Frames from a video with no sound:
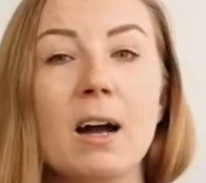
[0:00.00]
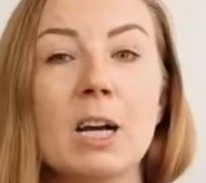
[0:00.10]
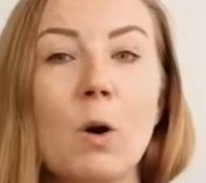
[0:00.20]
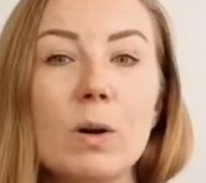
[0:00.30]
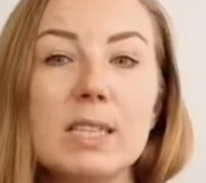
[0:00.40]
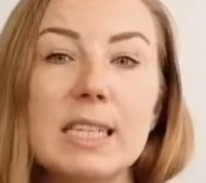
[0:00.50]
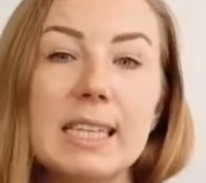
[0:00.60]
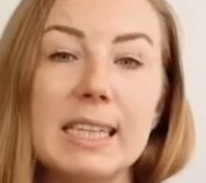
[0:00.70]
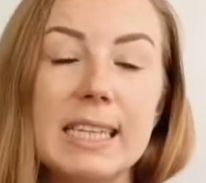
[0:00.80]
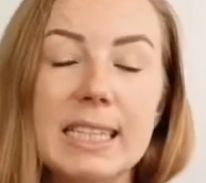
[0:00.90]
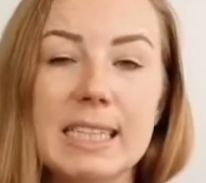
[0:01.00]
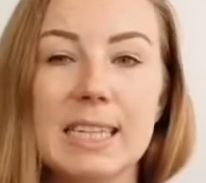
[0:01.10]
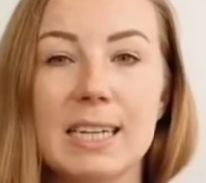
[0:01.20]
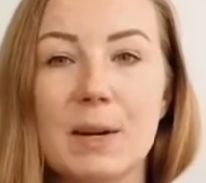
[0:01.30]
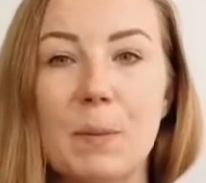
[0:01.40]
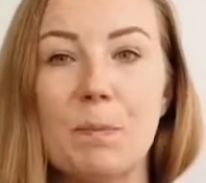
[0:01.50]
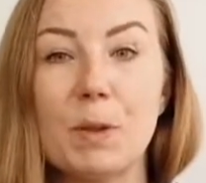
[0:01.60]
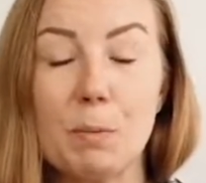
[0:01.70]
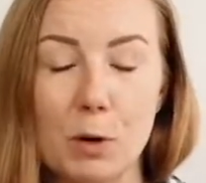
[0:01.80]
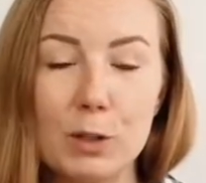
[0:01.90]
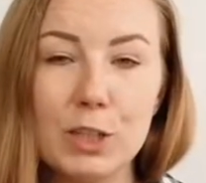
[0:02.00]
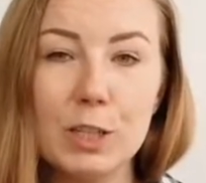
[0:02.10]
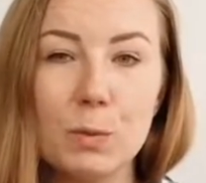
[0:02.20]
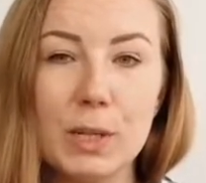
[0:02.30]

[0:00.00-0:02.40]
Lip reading: because in this project,